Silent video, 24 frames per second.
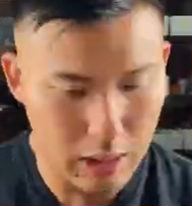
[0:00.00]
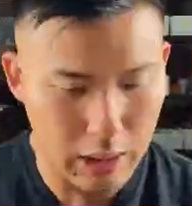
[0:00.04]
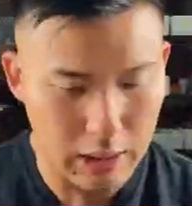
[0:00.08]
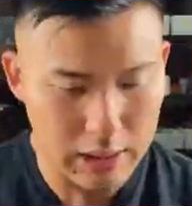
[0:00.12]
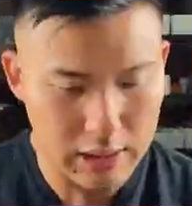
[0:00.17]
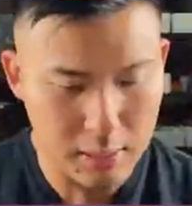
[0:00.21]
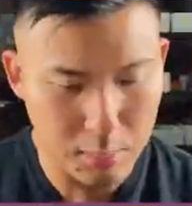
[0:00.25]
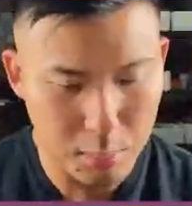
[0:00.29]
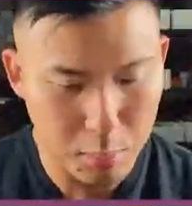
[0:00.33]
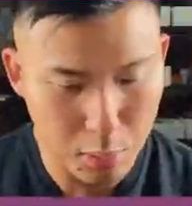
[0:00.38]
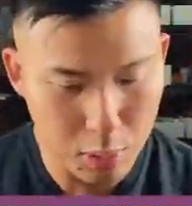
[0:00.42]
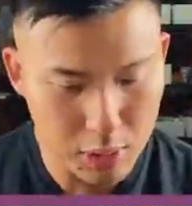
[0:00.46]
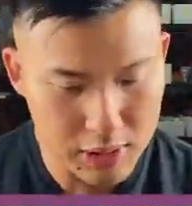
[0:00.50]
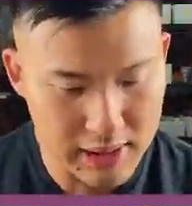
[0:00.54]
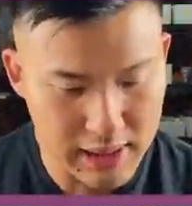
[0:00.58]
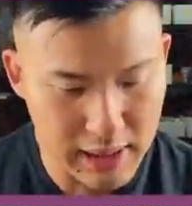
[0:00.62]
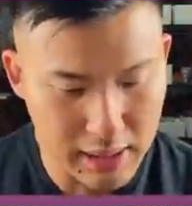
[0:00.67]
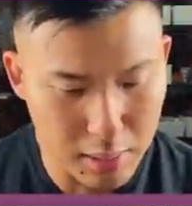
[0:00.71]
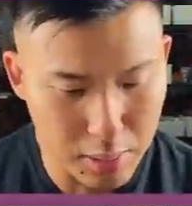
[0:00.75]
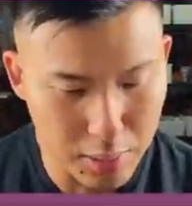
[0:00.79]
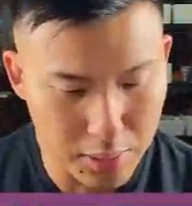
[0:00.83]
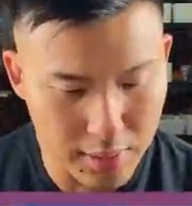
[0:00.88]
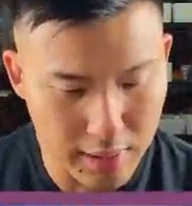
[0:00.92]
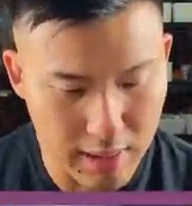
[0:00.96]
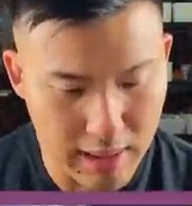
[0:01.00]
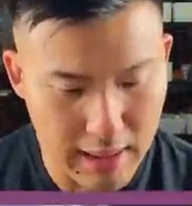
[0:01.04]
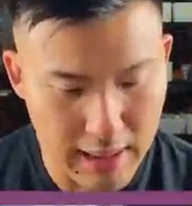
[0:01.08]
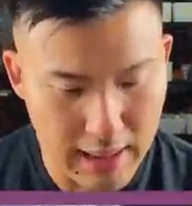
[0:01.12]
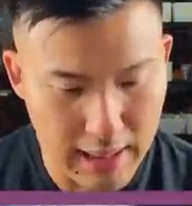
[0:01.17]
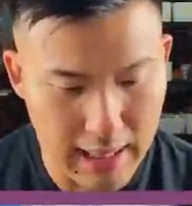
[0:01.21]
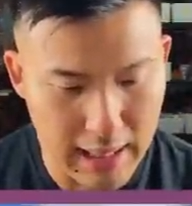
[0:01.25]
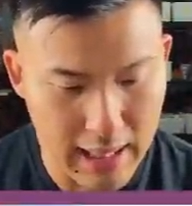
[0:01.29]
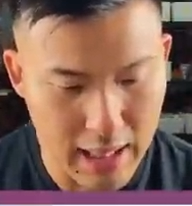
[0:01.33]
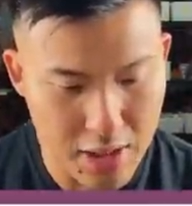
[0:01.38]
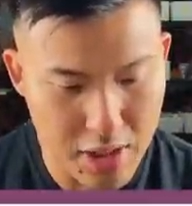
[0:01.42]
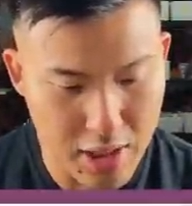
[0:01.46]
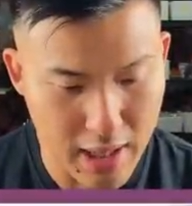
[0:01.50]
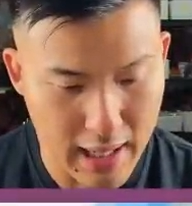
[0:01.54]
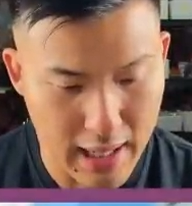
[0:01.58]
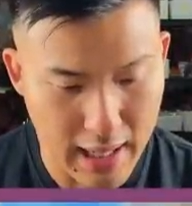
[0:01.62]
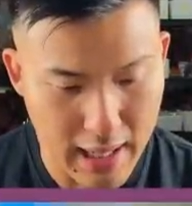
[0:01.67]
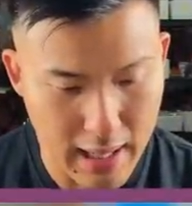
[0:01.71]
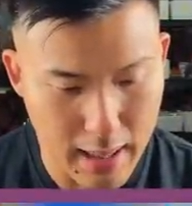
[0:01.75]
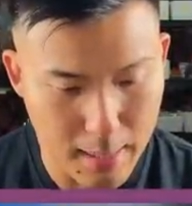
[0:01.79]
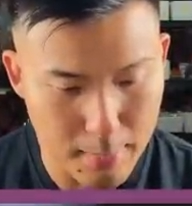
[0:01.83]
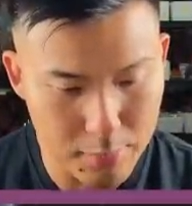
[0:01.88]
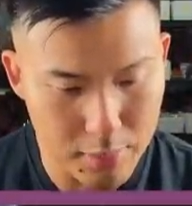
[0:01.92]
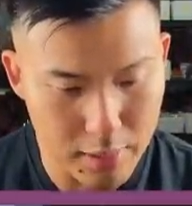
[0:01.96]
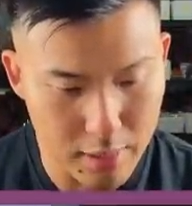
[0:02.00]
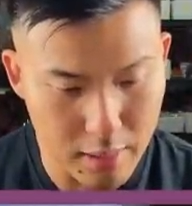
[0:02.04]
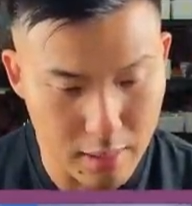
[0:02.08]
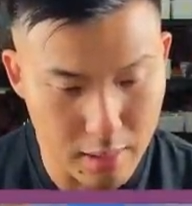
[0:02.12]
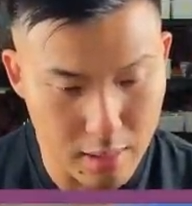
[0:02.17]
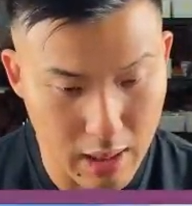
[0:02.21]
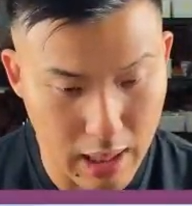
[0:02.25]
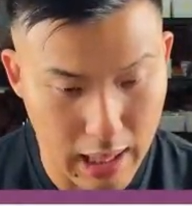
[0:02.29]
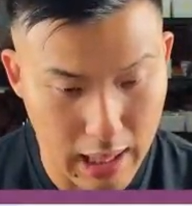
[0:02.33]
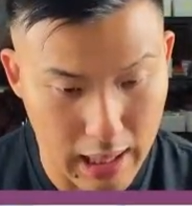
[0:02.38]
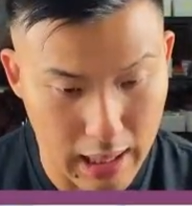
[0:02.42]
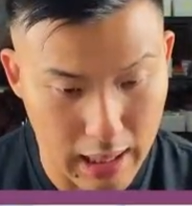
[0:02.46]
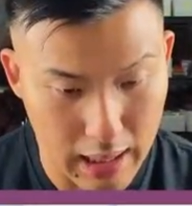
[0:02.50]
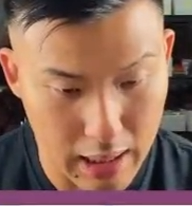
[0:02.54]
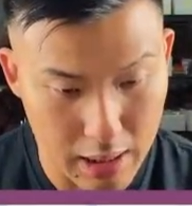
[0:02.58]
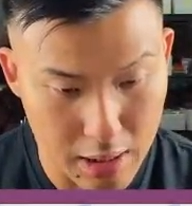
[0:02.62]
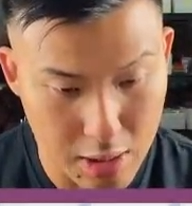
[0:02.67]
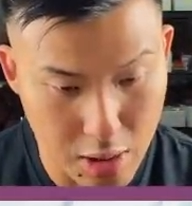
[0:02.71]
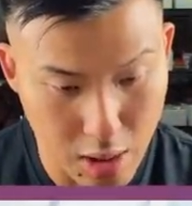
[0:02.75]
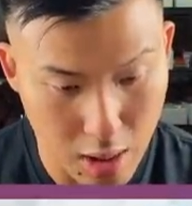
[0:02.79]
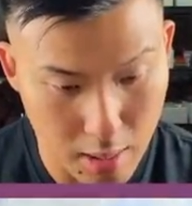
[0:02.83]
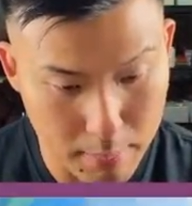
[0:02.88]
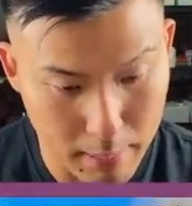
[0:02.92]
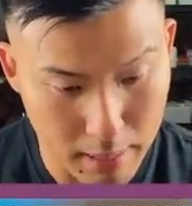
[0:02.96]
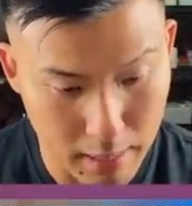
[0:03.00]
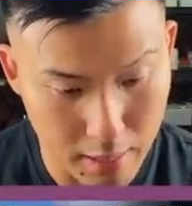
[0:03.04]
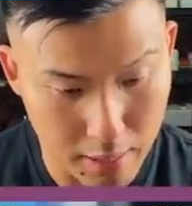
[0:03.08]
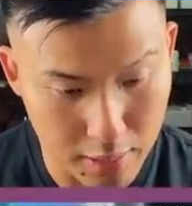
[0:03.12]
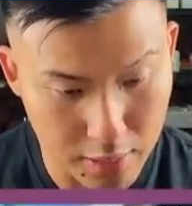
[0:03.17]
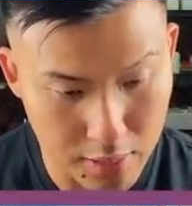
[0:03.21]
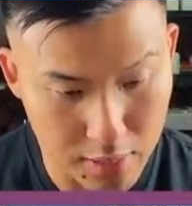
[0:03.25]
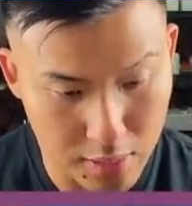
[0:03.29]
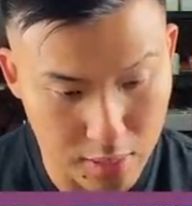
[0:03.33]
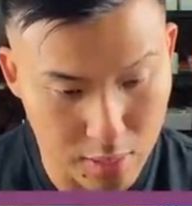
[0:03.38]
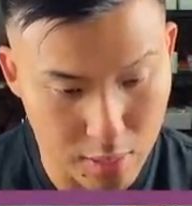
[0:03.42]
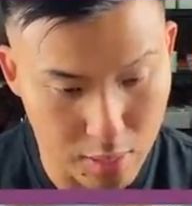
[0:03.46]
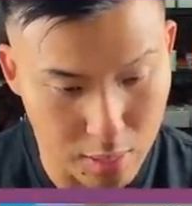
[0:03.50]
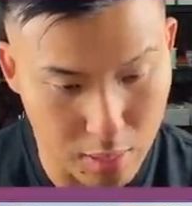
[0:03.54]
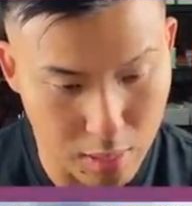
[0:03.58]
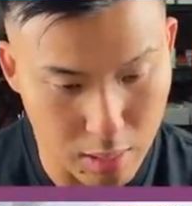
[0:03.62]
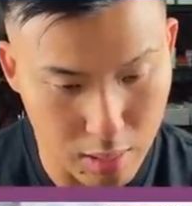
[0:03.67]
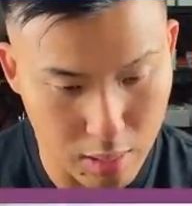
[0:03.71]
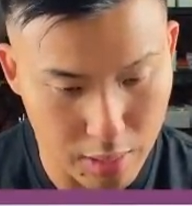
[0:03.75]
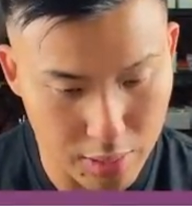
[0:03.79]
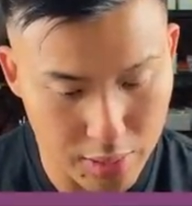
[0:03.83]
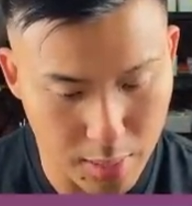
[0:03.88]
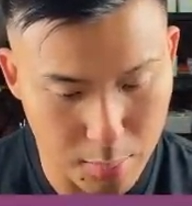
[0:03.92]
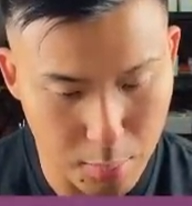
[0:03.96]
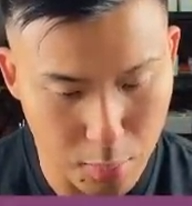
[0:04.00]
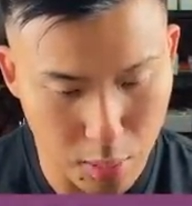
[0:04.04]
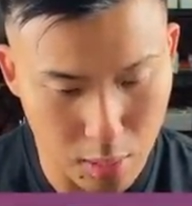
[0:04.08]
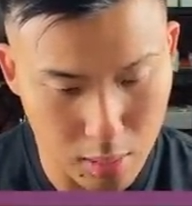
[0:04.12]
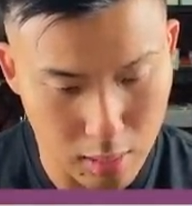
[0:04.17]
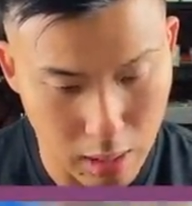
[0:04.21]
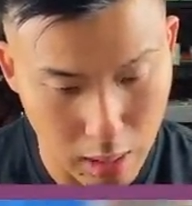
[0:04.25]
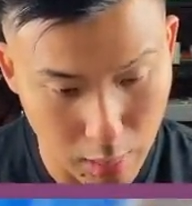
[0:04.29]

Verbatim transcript: All right, some more singles here. RJ Hampton, Joe Burrow's score, some more